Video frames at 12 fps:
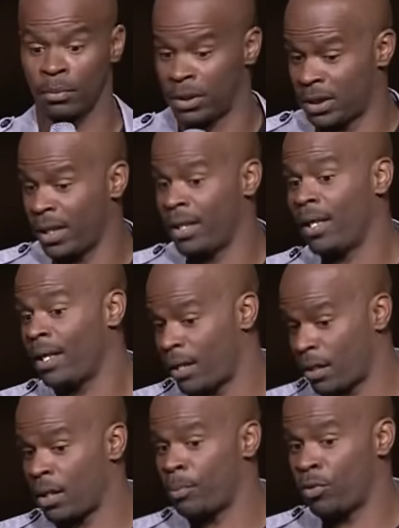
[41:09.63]
I'm just saying I
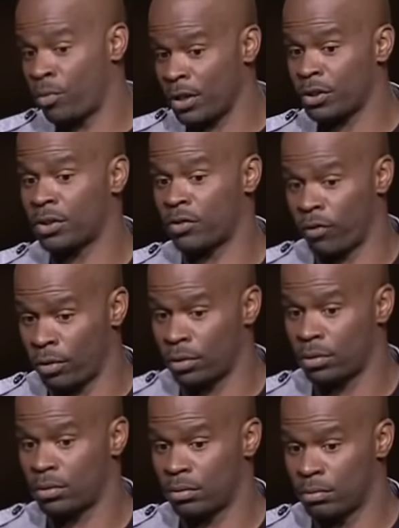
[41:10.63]
had a couple questions
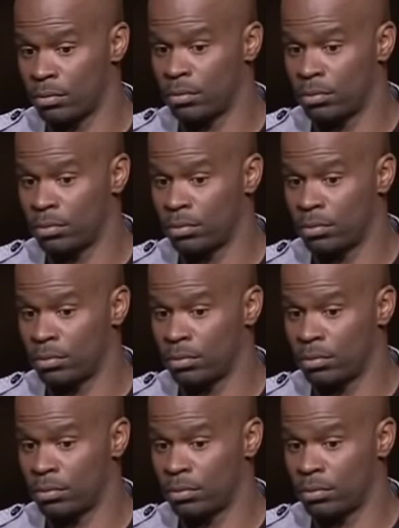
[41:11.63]
first.